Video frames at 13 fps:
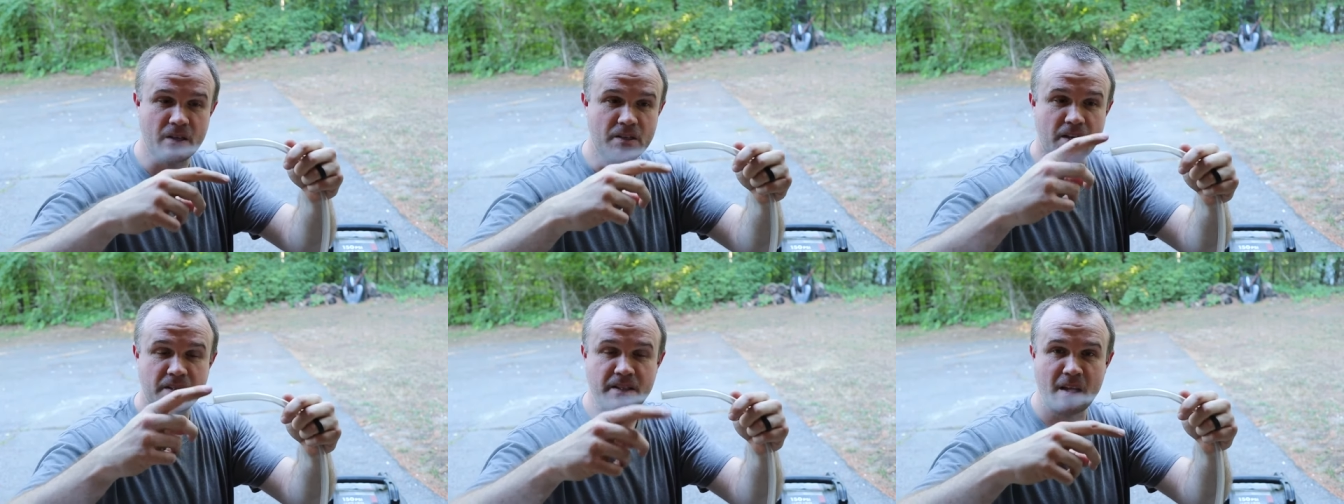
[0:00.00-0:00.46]

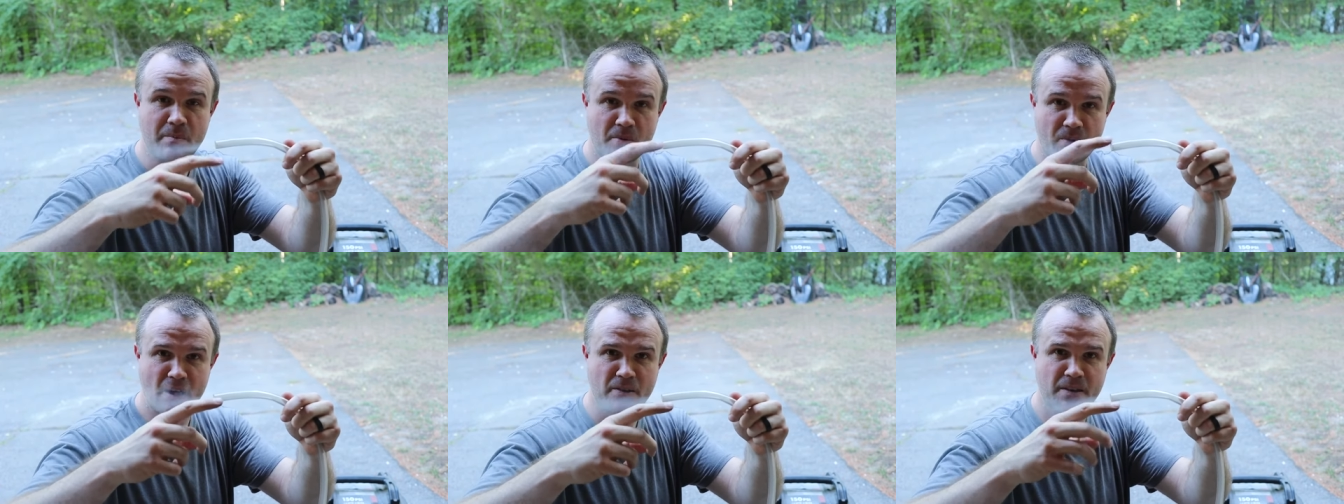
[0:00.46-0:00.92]
duct tape
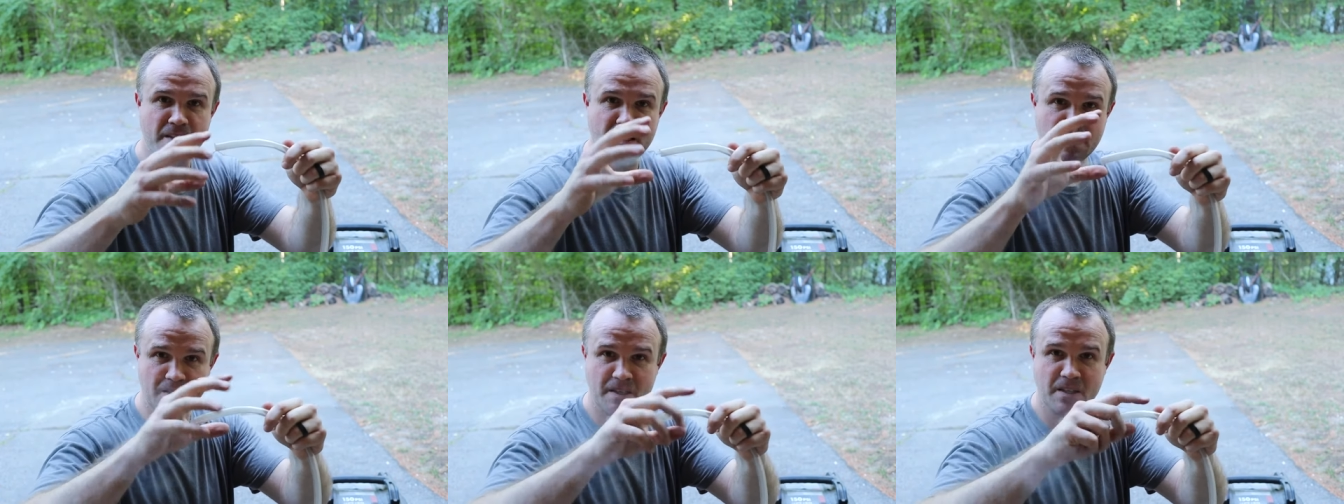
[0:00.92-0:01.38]
around it
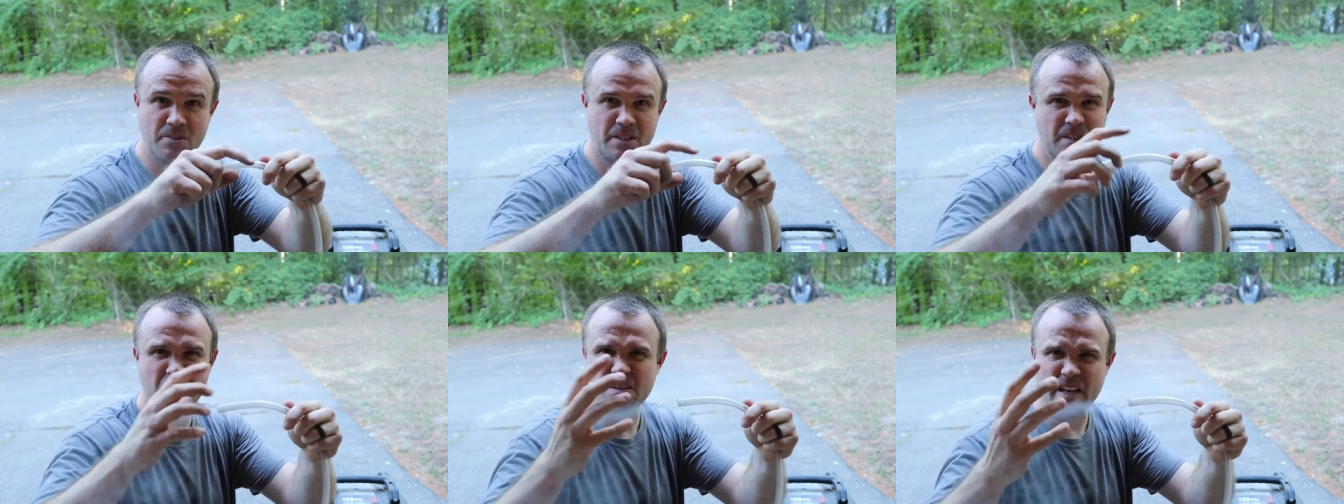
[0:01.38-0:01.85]
to seal
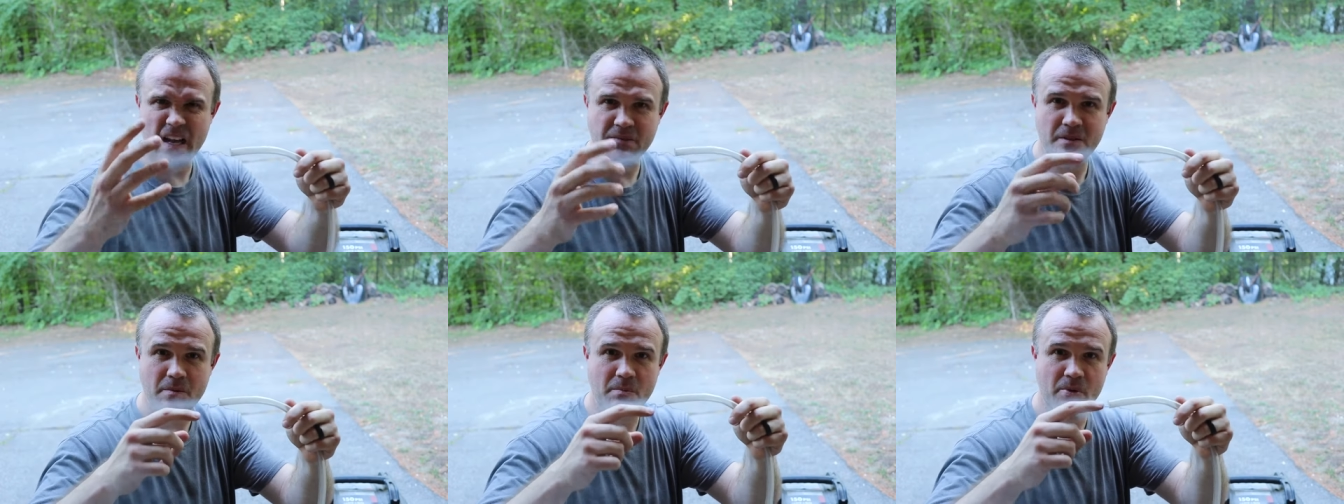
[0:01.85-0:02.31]
it. Doesn't have
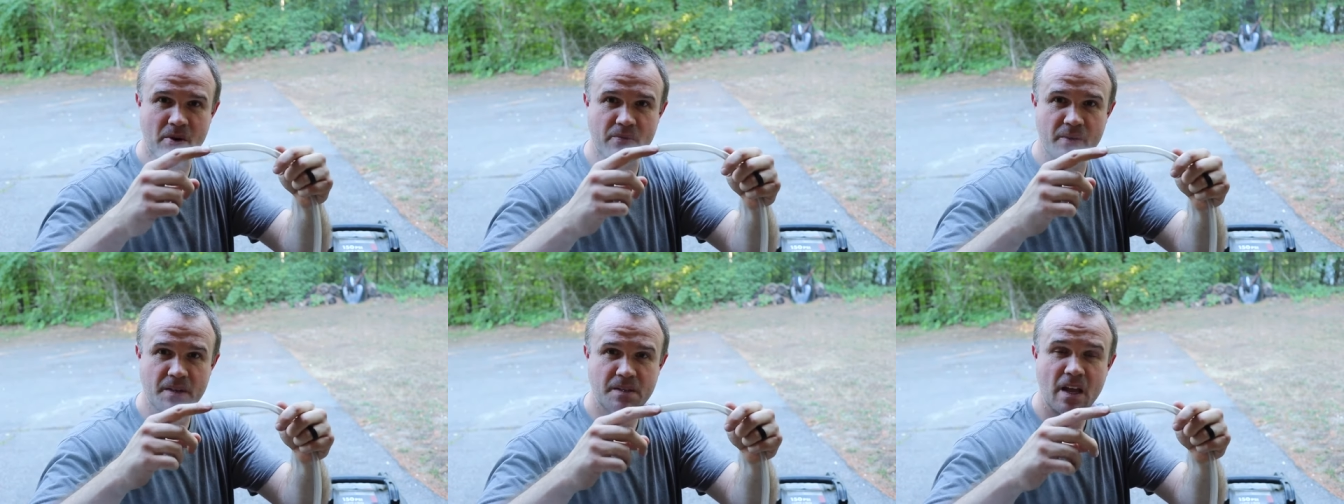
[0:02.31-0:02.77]
to be
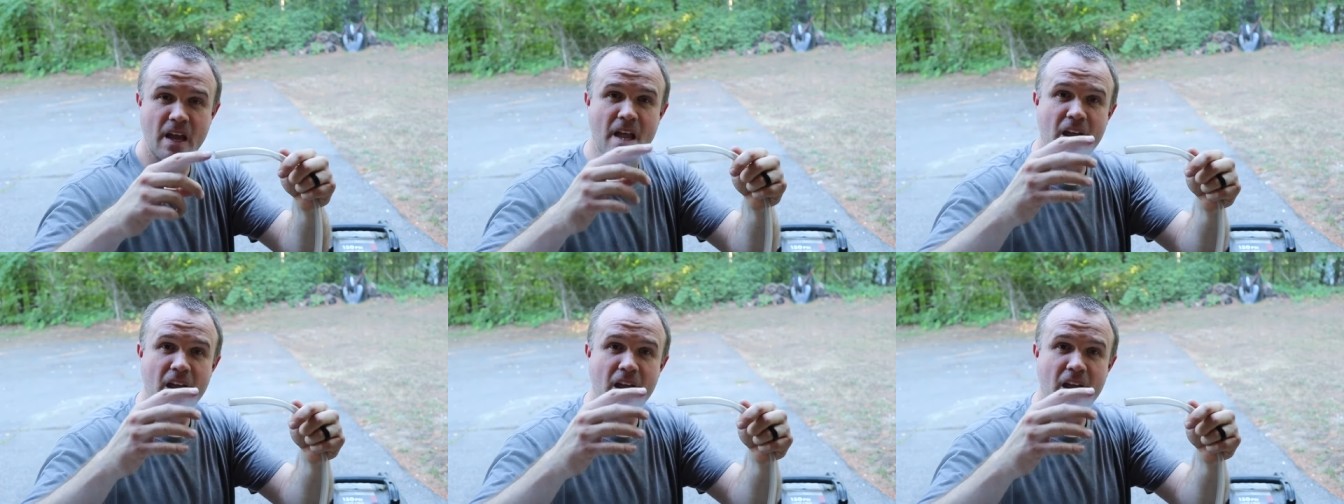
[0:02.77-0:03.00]
perfect.